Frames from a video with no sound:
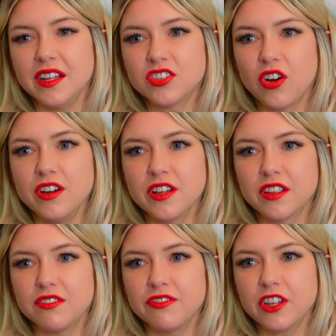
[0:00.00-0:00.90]
It's hard to
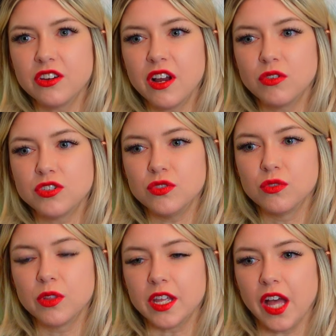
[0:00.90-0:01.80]
can figure out
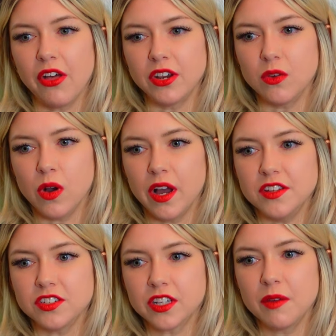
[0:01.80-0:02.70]
too legality
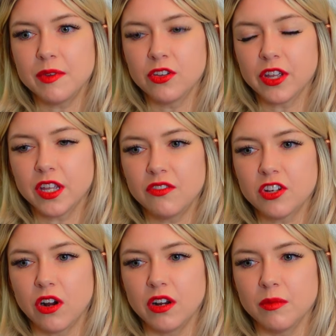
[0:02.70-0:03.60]
wise. Like yes. I've been looking at every
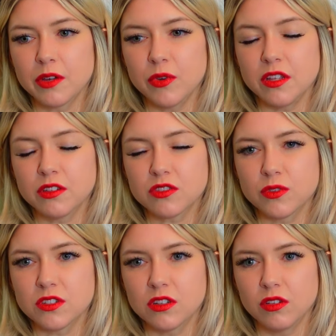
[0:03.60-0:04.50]
card and I'm like, wait, this
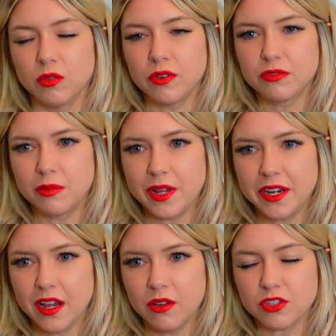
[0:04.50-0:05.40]
one's legal in what format
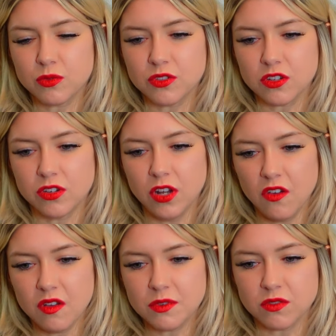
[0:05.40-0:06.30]
now? This one's yeah. legal in all
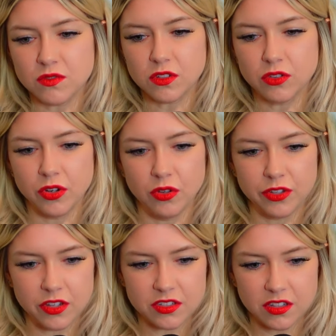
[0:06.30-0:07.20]
of them. This one's legal in
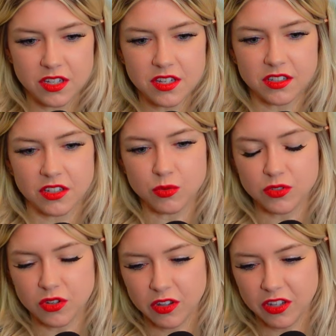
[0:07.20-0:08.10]
only this and this, and this
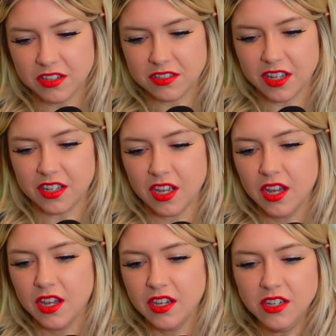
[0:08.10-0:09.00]
one's only. It's like
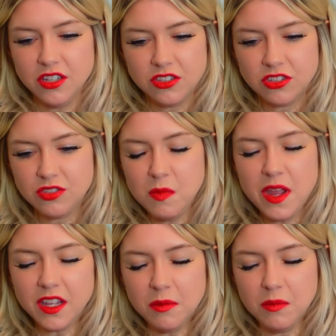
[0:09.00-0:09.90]

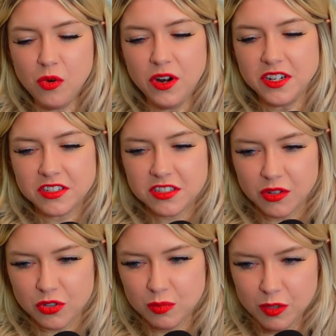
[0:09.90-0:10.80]
make it more
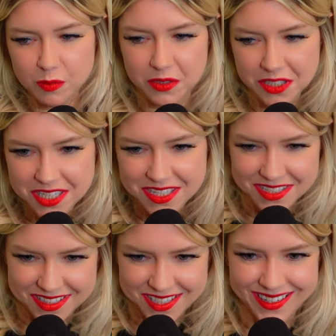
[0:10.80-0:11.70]
indistinguishable,
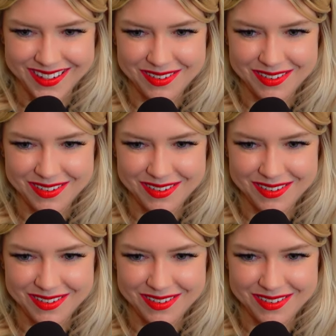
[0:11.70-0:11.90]
please. Yeah, that